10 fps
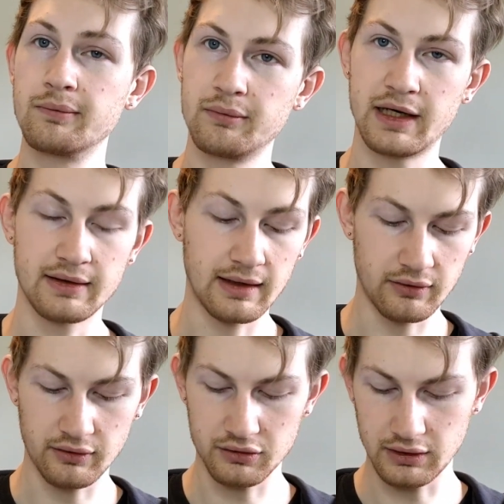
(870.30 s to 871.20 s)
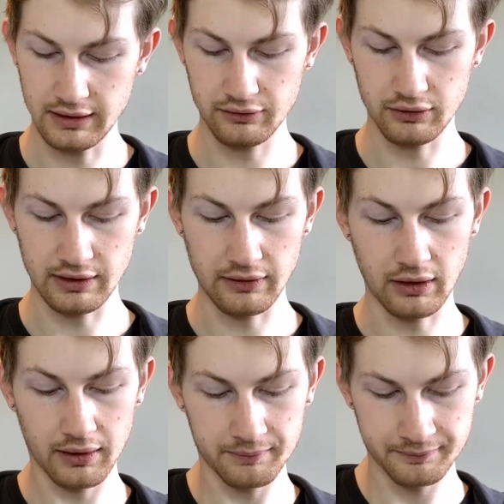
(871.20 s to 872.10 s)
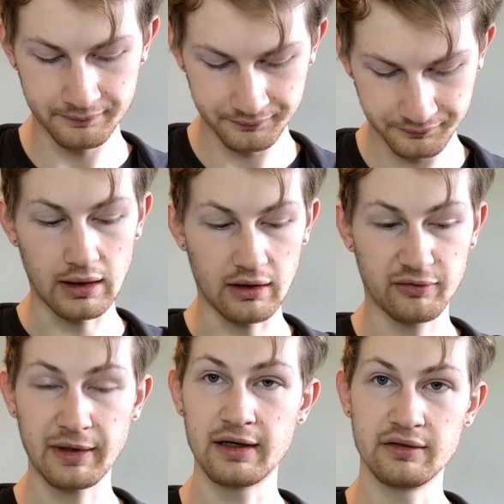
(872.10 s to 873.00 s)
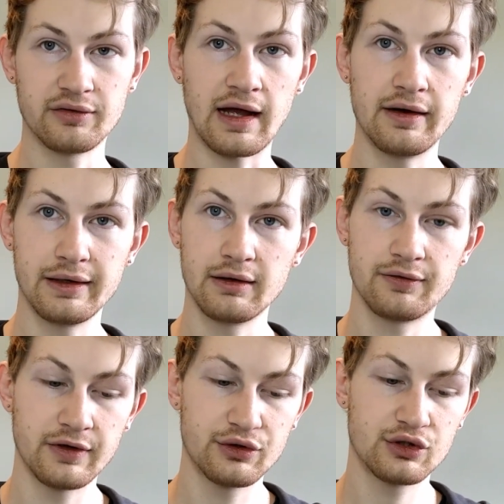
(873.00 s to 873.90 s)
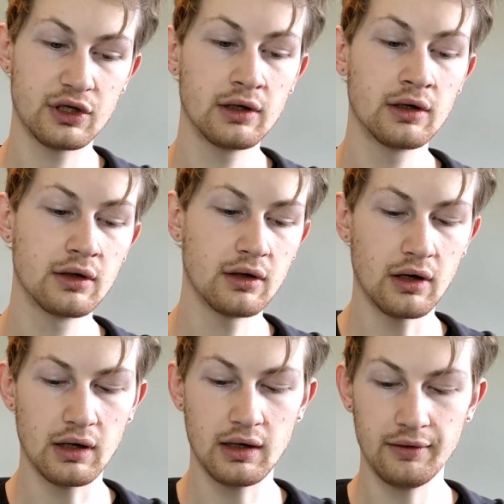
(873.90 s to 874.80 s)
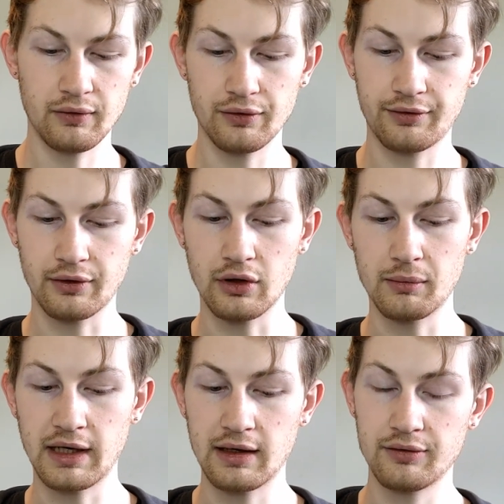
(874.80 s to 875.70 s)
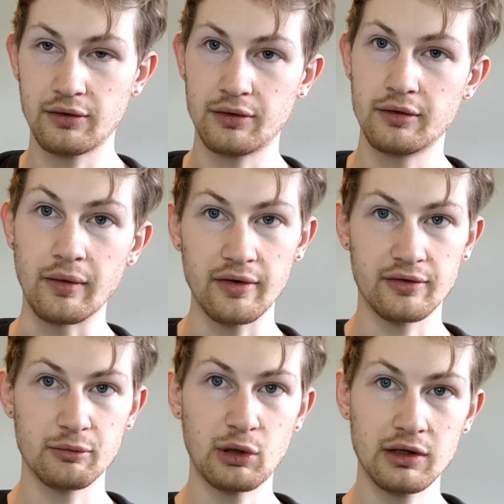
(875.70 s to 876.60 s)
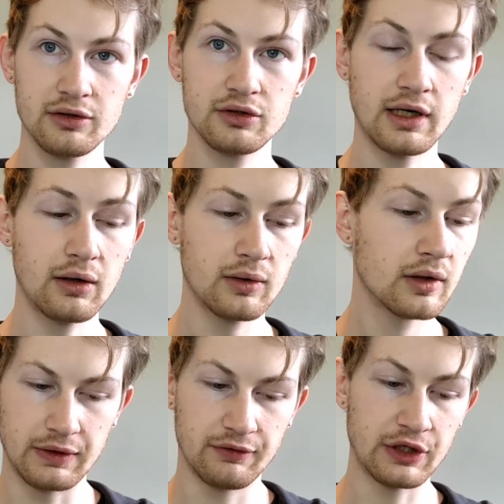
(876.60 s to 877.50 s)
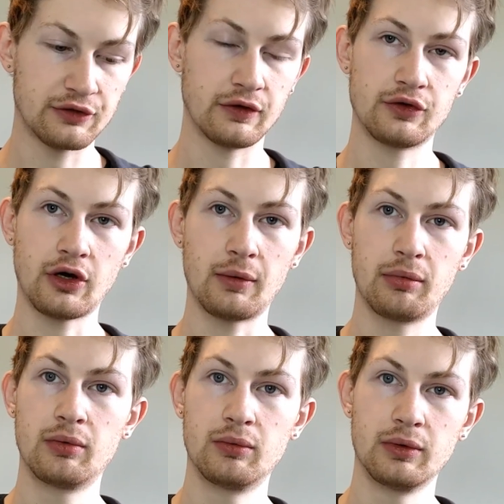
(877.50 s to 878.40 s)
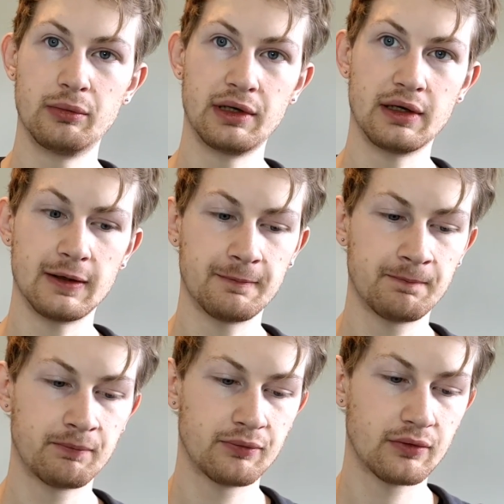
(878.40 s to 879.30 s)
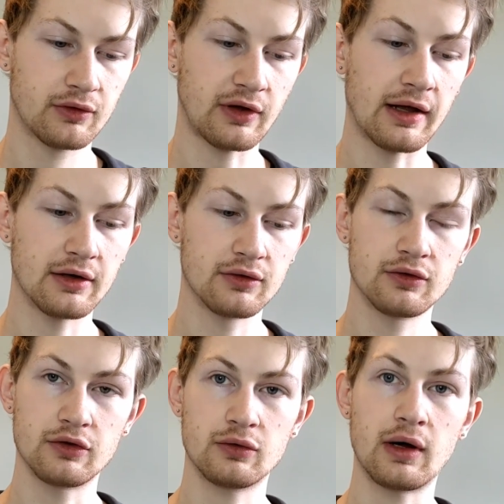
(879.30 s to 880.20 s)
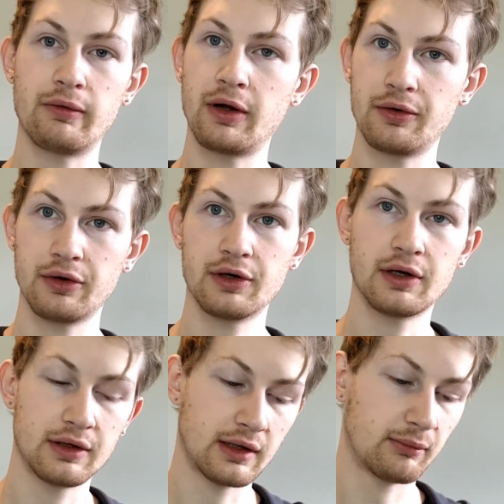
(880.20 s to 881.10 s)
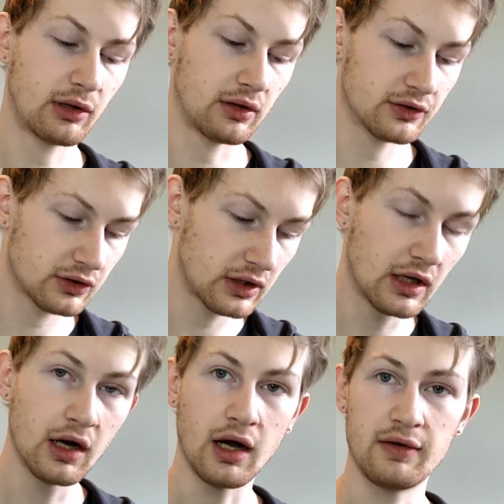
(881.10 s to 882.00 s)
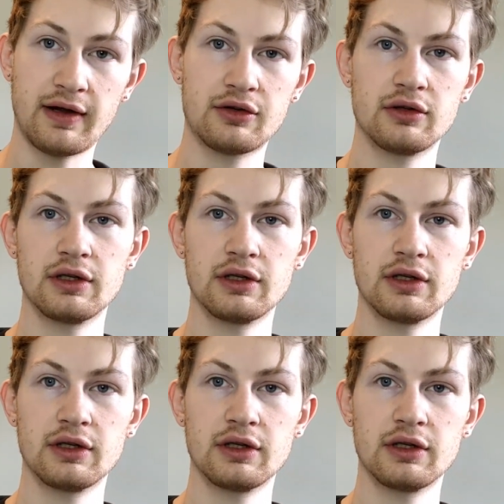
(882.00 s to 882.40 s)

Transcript: make that decision later on down the line. Speaking of sanding and finishing, I've also got my hands on a resin polish now. The finish for the top will be sanded to 1200 and then polished. I